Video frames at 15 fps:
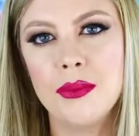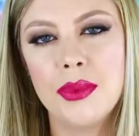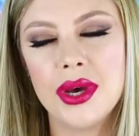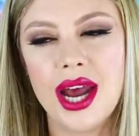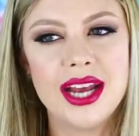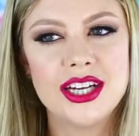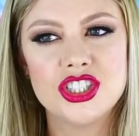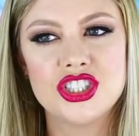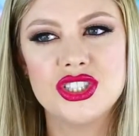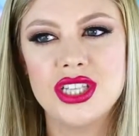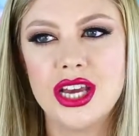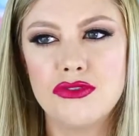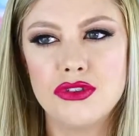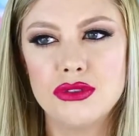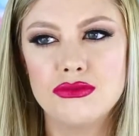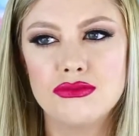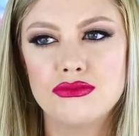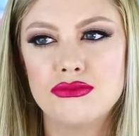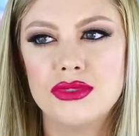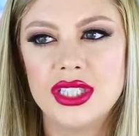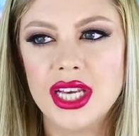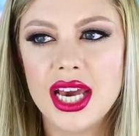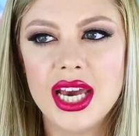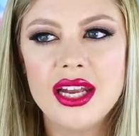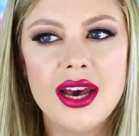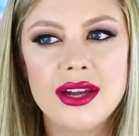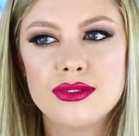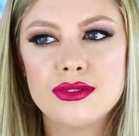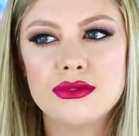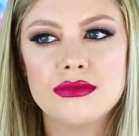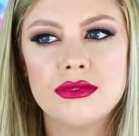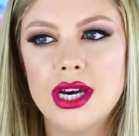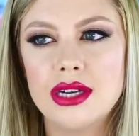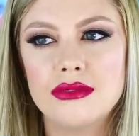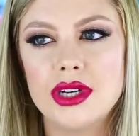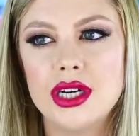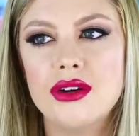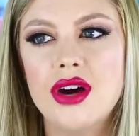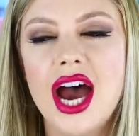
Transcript: but I just never did. I don't know.